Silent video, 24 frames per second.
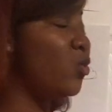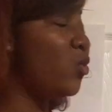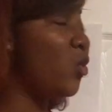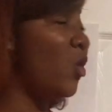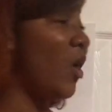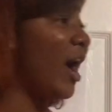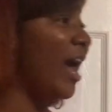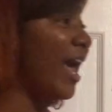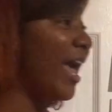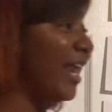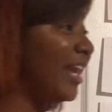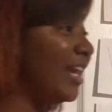
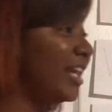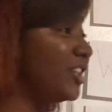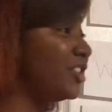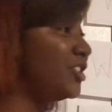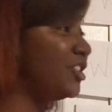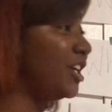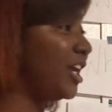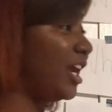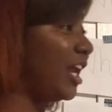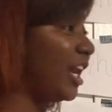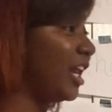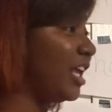what
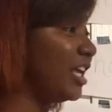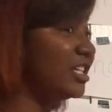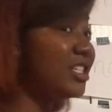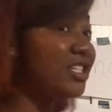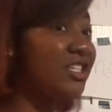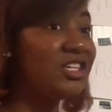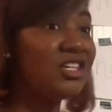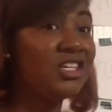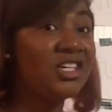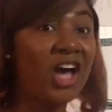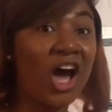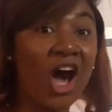
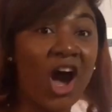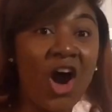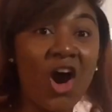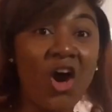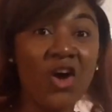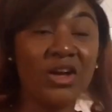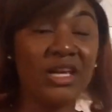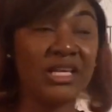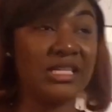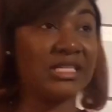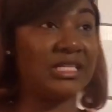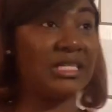Jenny's
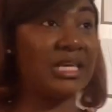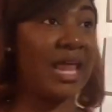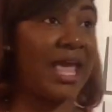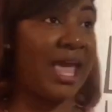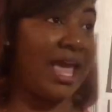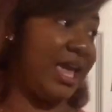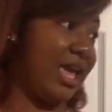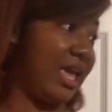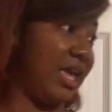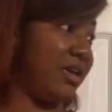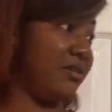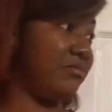dog is
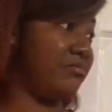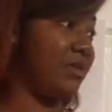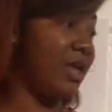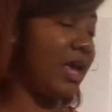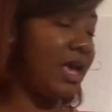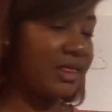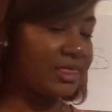named.